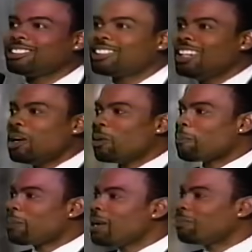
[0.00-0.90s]
and when
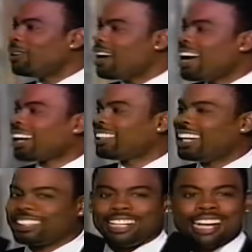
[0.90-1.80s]
people act like they're
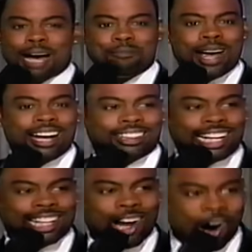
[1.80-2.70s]
not mad, they
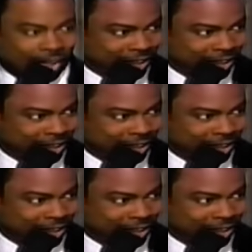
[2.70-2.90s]
lost.